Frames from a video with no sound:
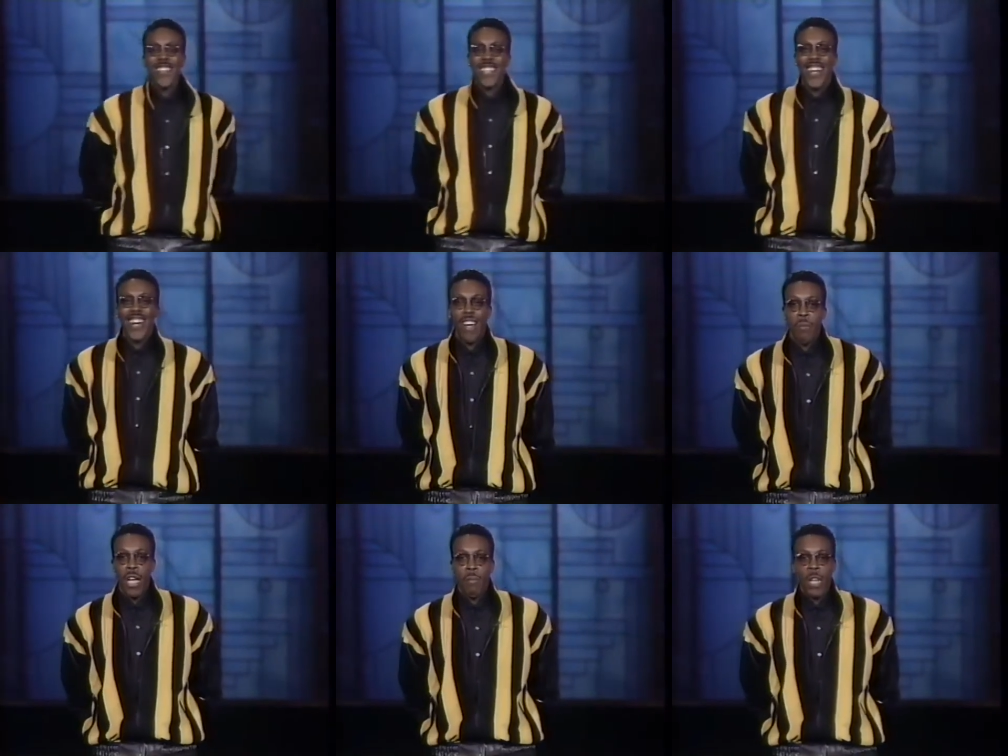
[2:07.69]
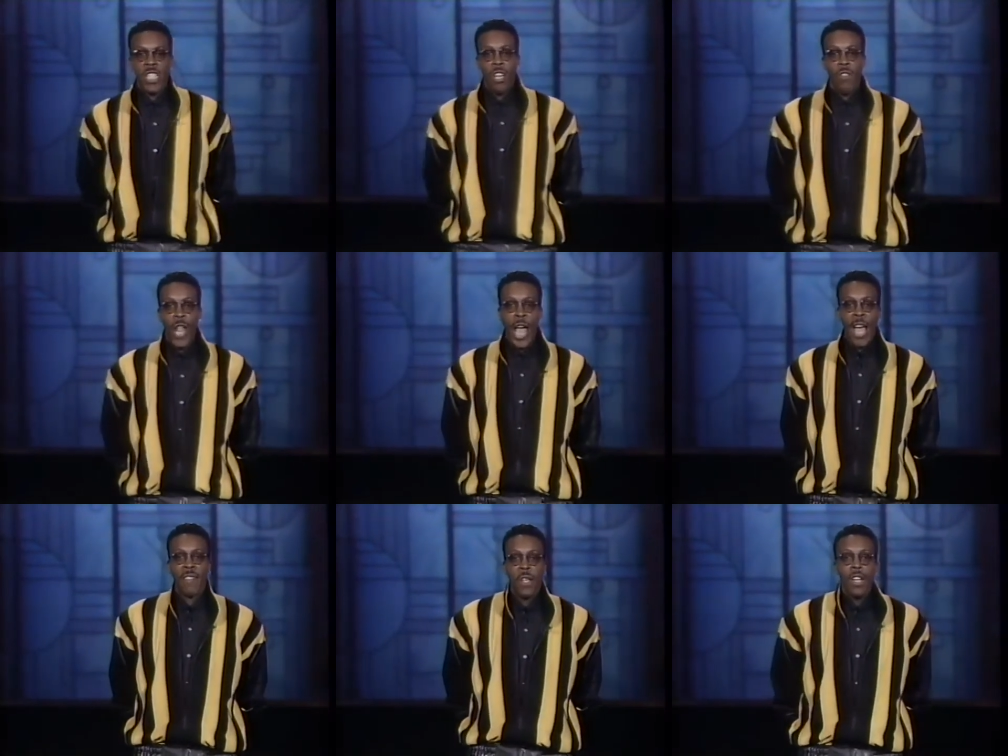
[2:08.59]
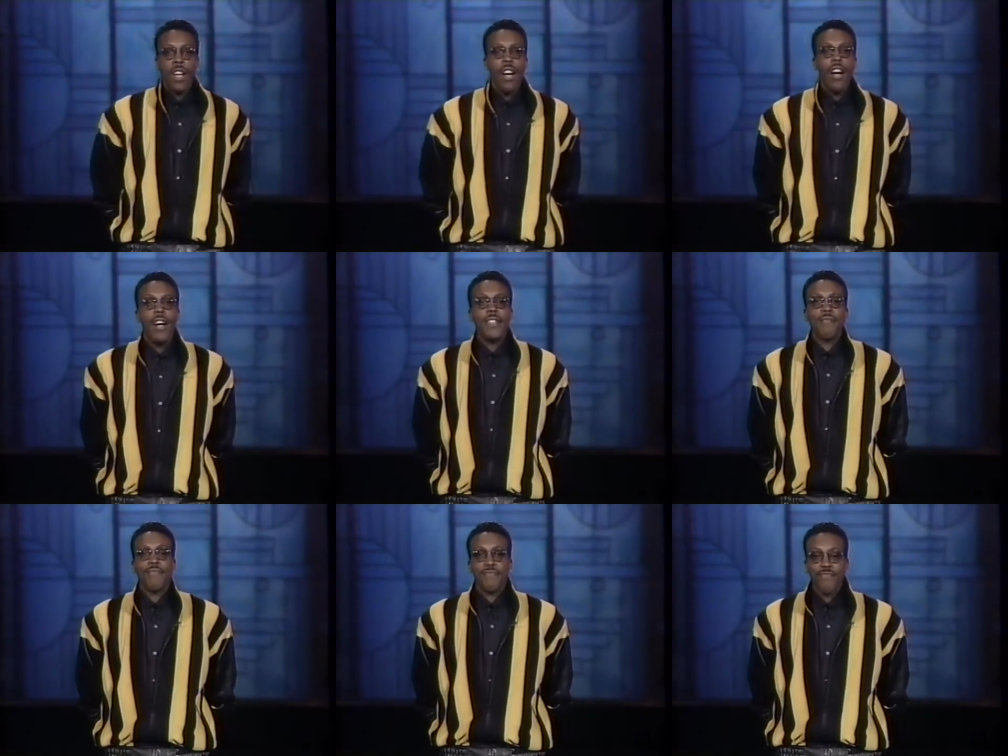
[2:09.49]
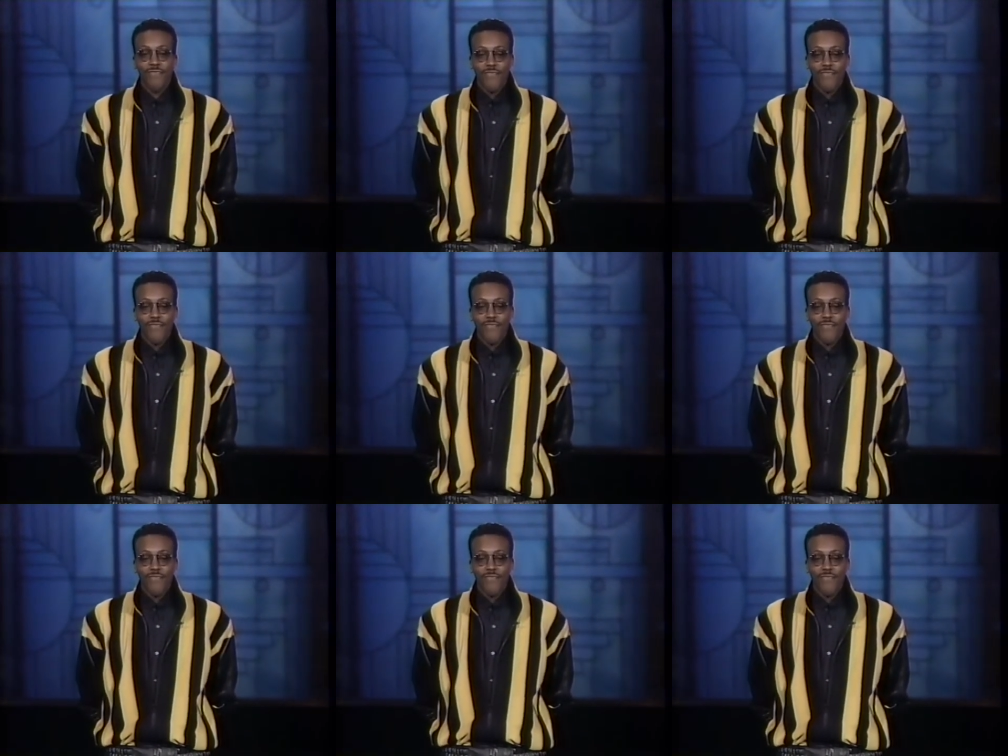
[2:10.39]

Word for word: I'm sorry, I made myself laugh. Um,